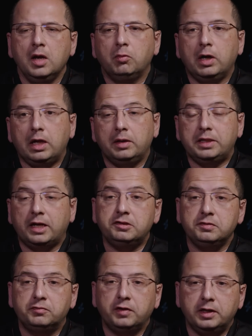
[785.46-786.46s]
well I mean, that's
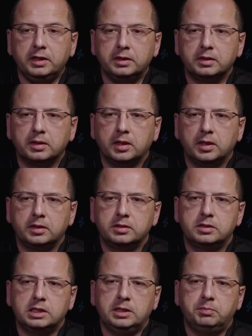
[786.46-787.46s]
a very uh,
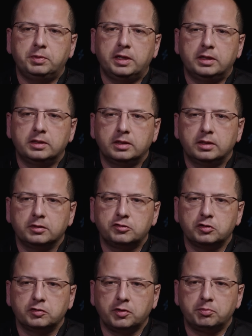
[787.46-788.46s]
deep and uh,
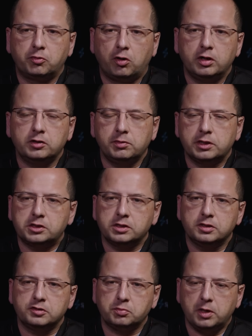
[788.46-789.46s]
sort of a broad question
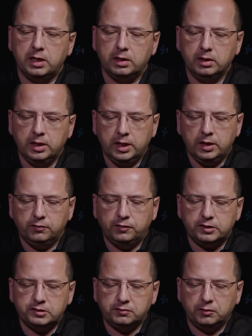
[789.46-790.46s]
as well
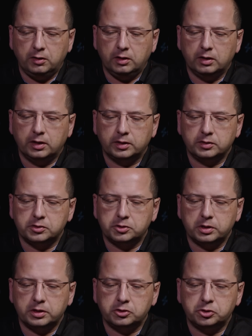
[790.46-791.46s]
first of all uh, sh
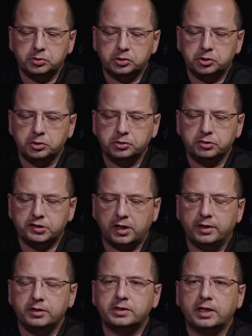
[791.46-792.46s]
should you
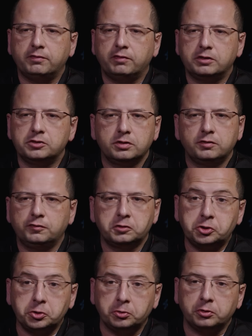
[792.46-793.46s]
start a tech venture for
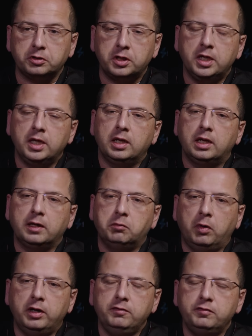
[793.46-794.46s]
sure like
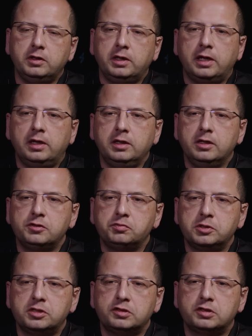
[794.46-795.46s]
one of the areas
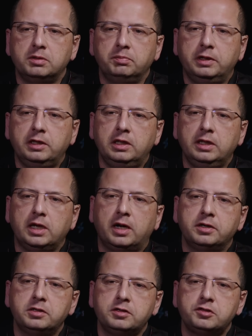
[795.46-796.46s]
which is completely
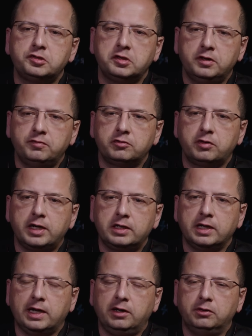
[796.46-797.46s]
underserved right
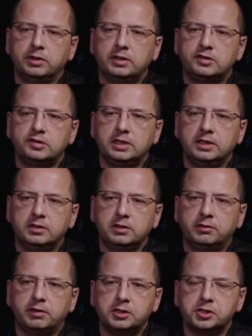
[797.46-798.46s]
now is the
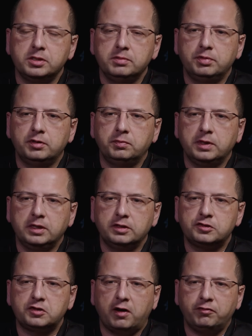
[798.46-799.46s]
integration between
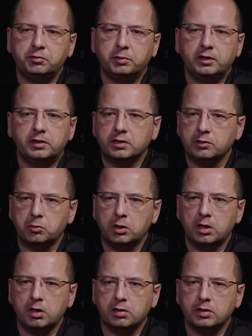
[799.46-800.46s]
software and the
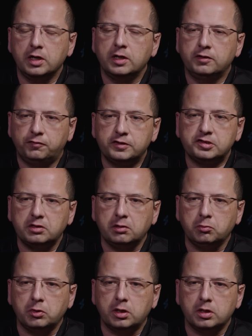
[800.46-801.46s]
world the physical
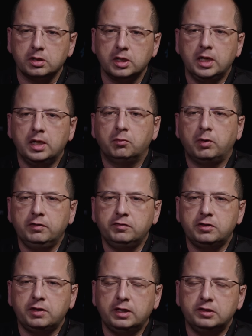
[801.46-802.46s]
world. One of
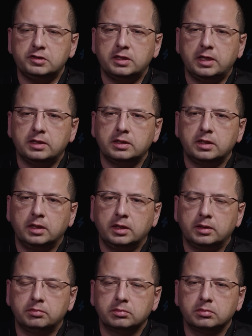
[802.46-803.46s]
the things that uh,